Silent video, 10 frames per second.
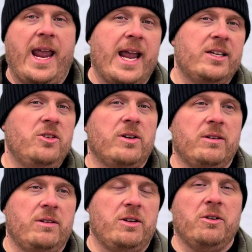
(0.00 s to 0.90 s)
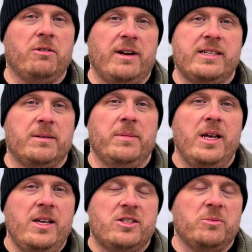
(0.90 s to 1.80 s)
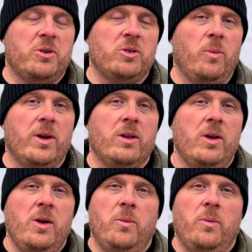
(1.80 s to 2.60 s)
And you can create some goodwill